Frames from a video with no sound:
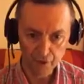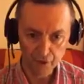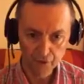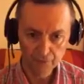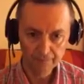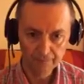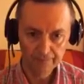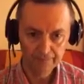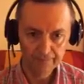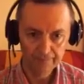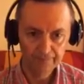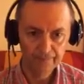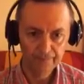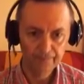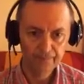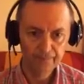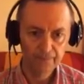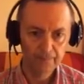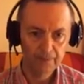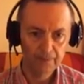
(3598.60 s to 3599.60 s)
u,
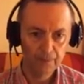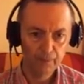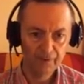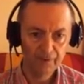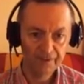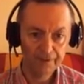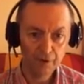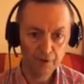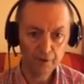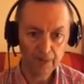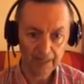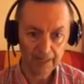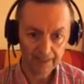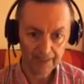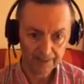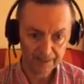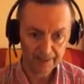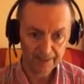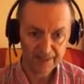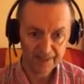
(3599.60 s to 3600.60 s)
with two
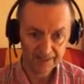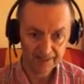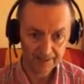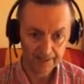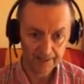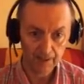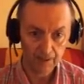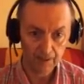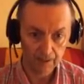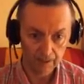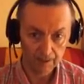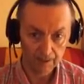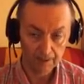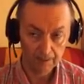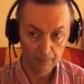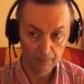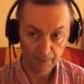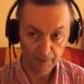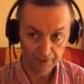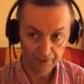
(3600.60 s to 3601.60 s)
L's, install
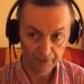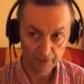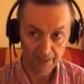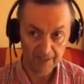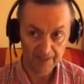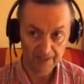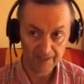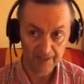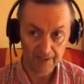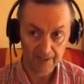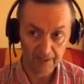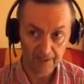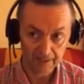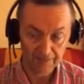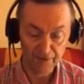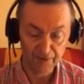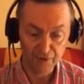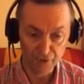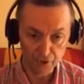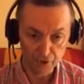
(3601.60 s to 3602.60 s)
with two L's
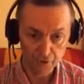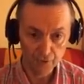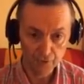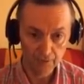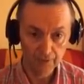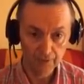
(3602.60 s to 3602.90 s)
hyphen u,